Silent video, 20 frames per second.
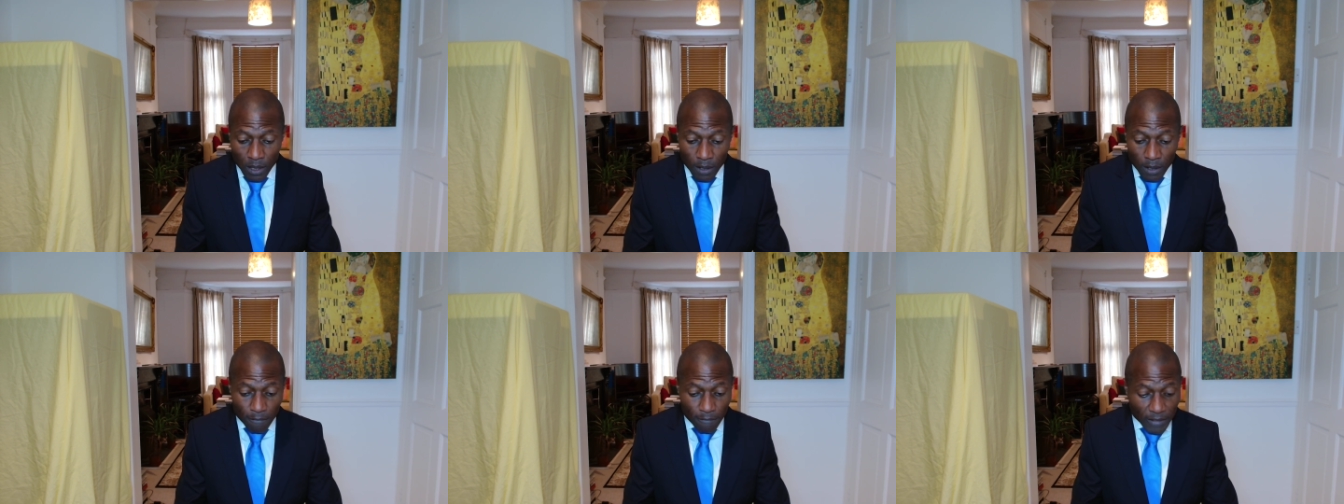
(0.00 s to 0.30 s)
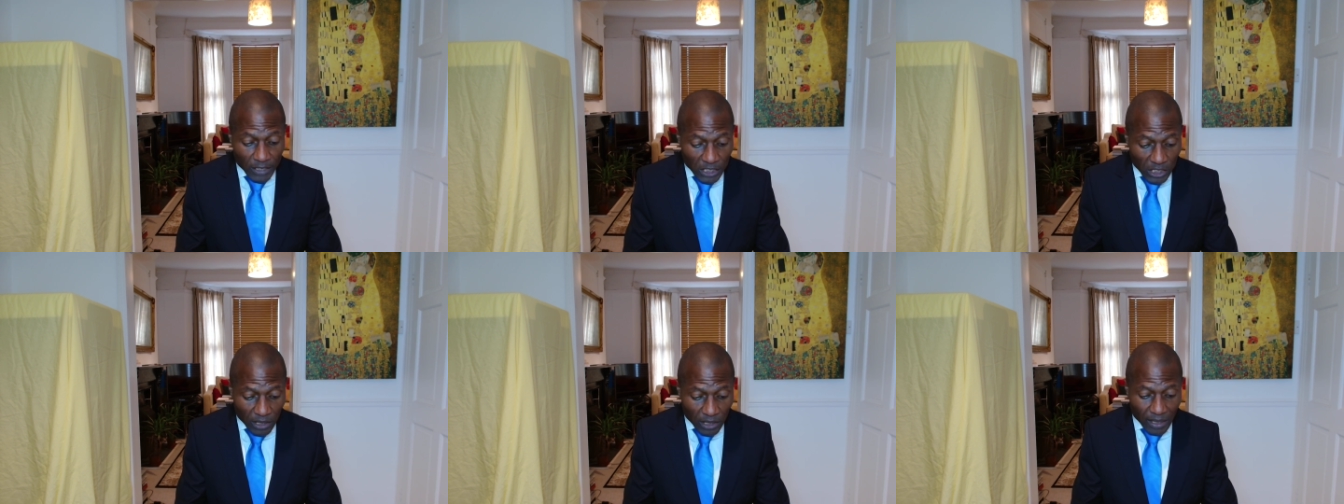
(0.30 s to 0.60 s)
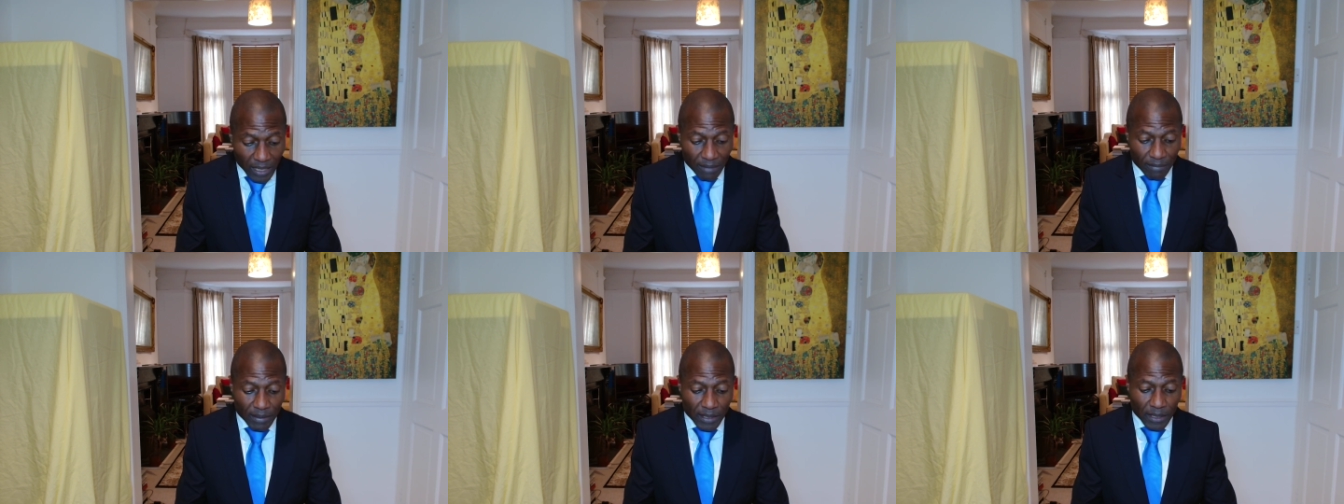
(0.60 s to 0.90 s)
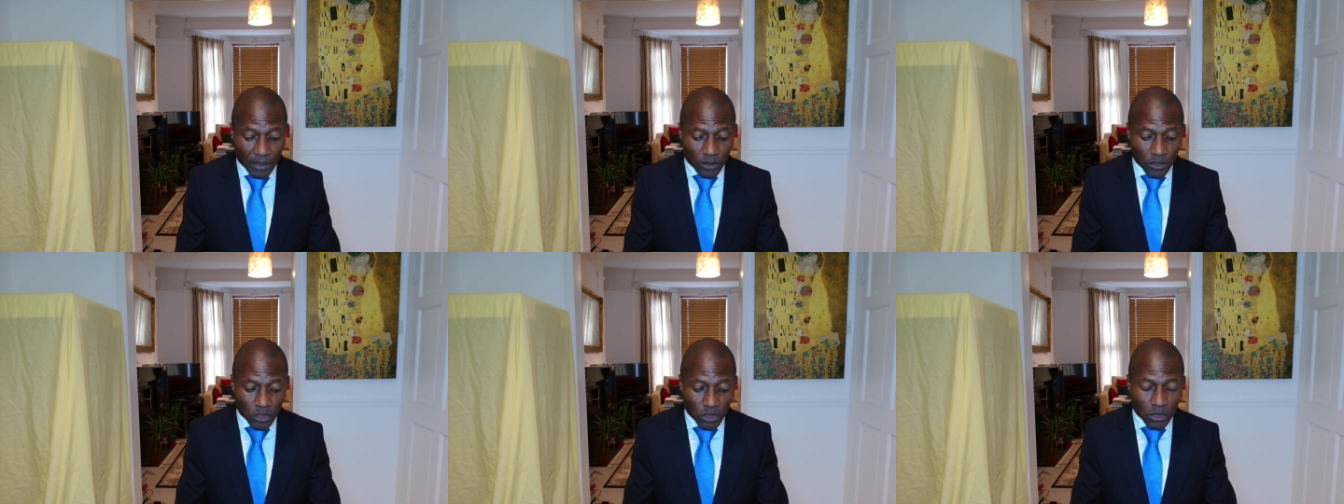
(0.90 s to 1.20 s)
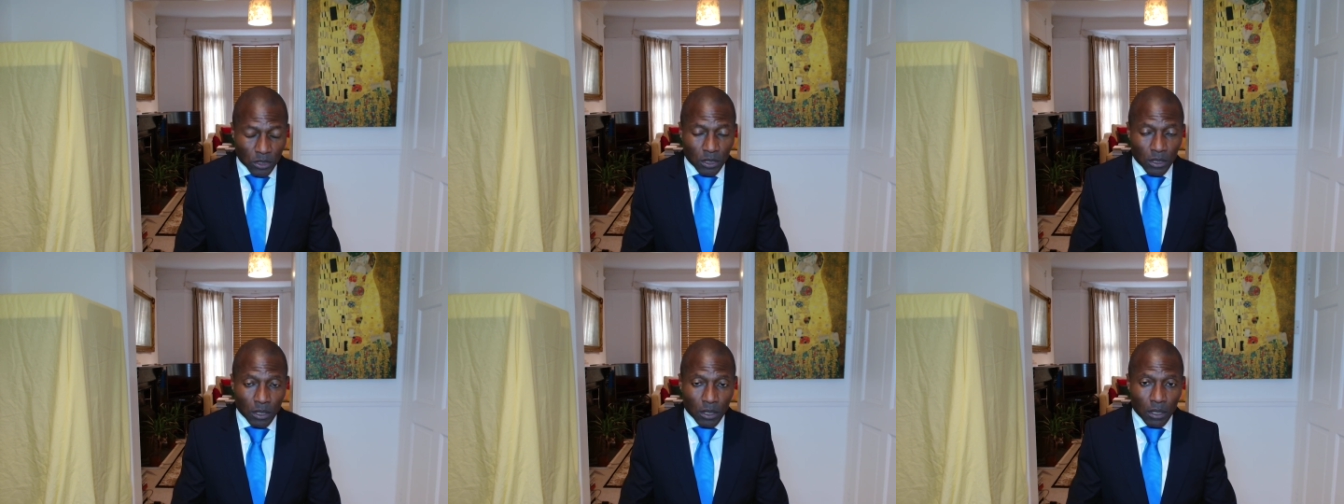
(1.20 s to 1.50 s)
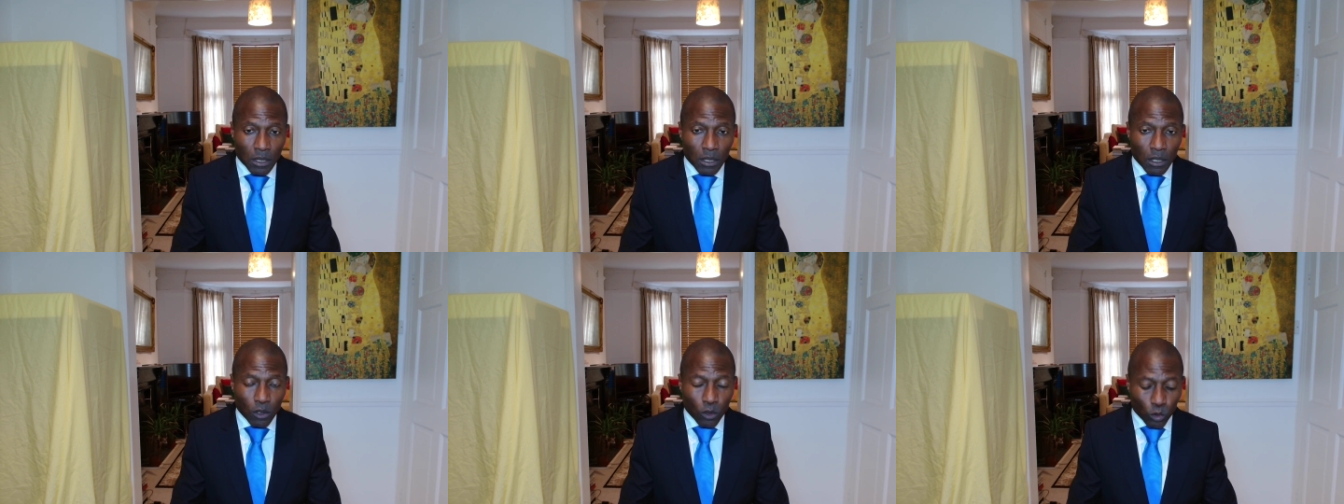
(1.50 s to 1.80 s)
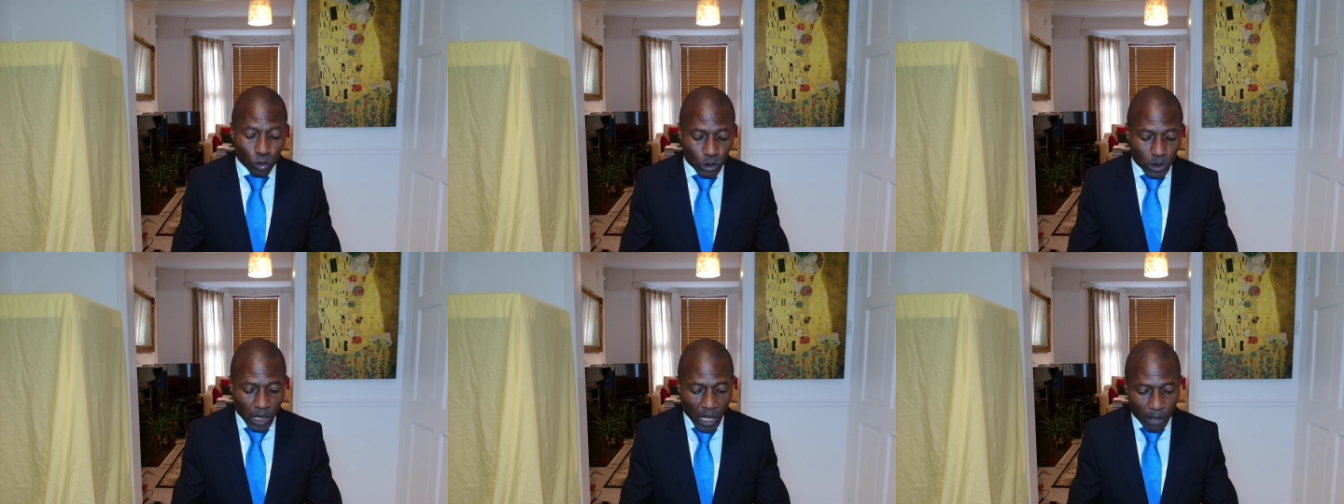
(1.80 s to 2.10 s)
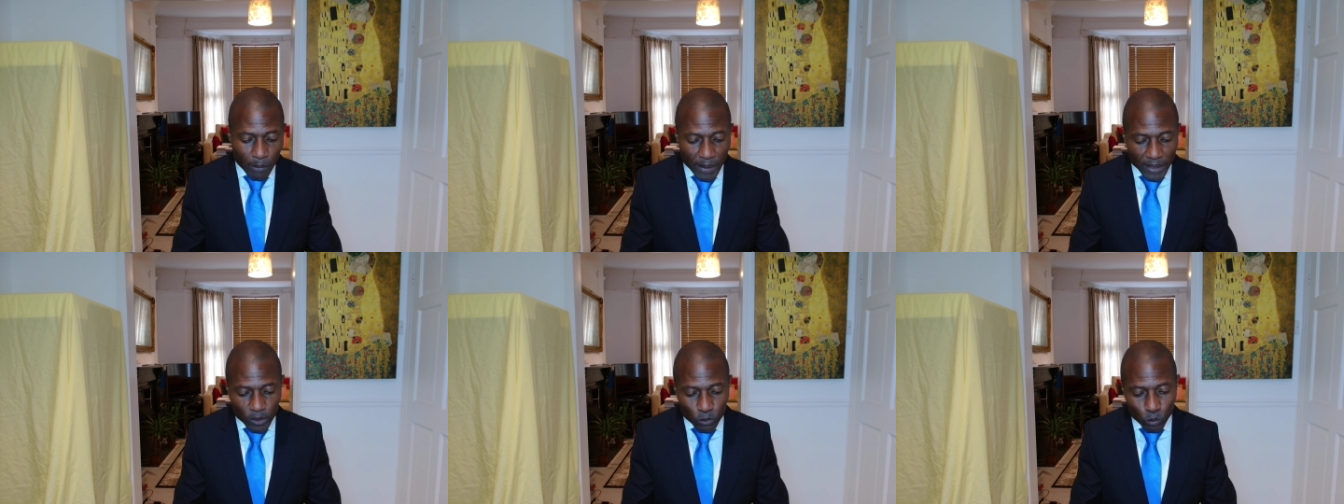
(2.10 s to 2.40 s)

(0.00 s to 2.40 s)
physical evidence, or direct